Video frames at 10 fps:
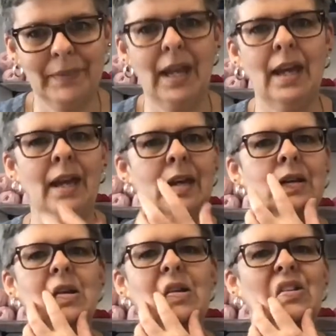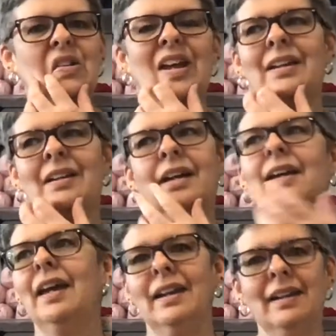And
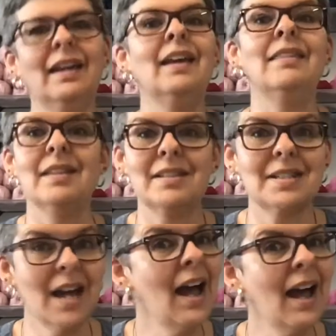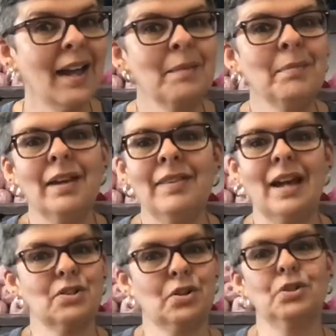again, in this time,
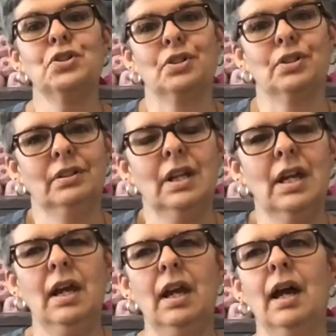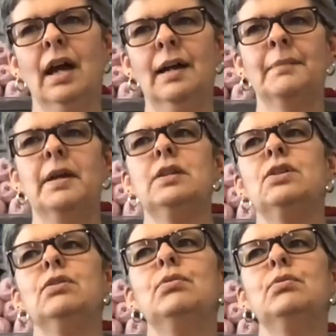that's crucial.
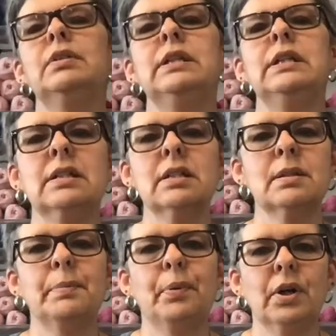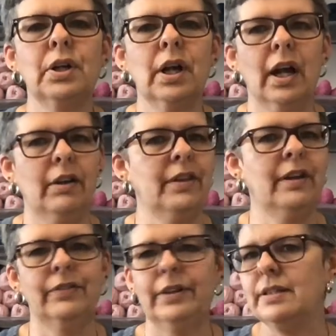You need to support your health
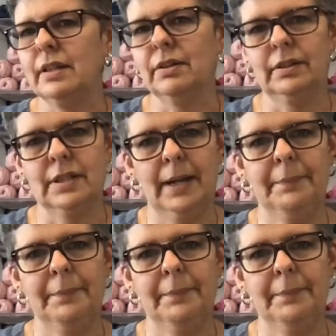every single day.